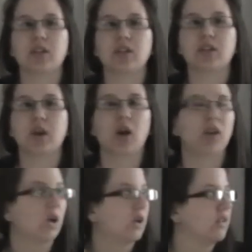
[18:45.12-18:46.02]
So a
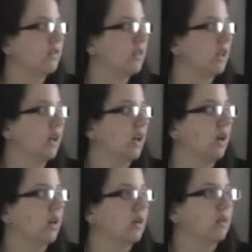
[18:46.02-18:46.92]
lot of the
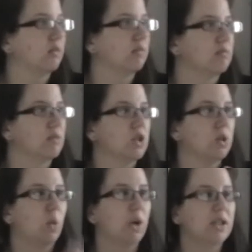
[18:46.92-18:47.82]

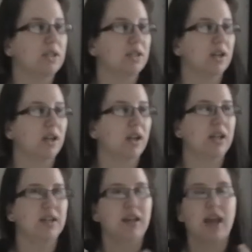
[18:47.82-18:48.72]
toys that
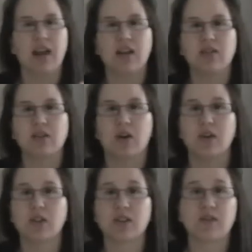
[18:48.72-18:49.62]
he had on
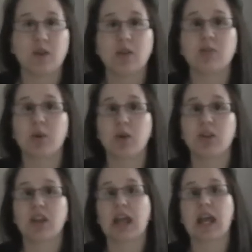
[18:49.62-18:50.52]
his first
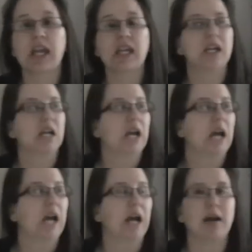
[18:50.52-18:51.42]
birthday,
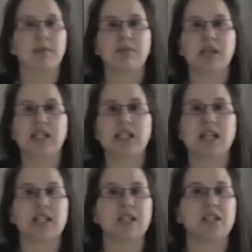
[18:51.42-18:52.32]
he
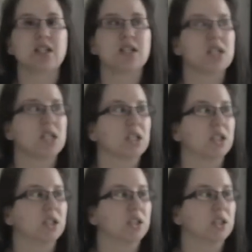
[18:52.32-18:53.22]
doesn't
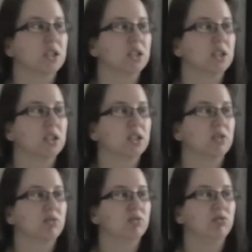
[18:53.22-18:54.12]

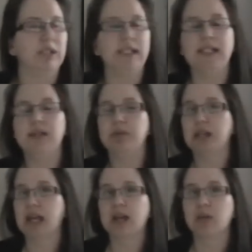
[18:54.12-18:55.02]
really
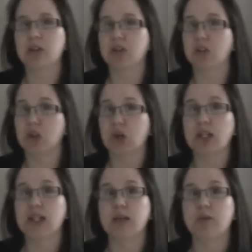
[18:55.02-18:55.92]
play with a lot
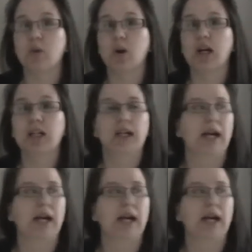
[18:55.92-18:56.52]
anymore,